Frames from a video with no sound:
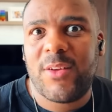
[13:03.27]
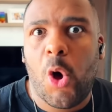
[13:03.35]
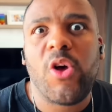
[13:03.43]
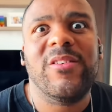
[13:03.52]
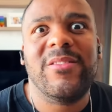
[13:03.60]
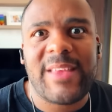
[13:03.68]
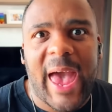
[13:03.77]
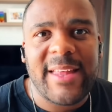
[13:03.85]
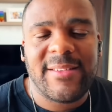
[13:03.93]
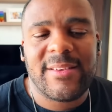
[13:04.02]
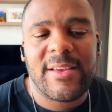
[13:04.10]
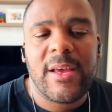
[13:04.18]
or
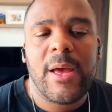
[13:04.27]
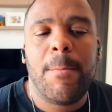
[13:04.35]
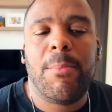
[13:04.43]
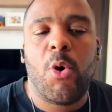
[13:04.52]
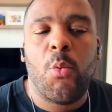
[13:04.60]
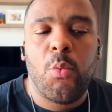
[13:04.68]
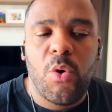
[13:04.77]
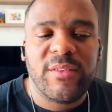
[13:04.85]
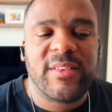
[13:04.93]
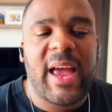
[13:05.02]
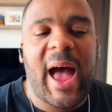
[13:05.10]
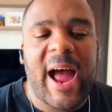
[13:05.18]
set. But was
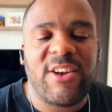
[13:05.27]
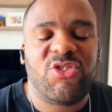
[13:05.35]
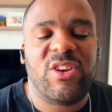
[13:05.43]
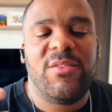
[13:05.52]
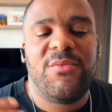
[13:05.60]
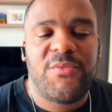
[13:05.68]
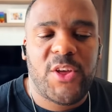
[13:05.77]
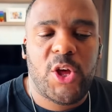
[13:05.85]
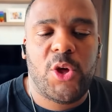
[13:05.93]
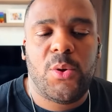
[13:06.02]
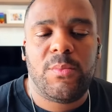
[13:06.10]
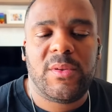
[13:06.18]
it actually
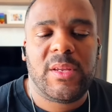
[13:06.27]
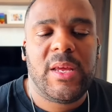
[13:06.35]
filmed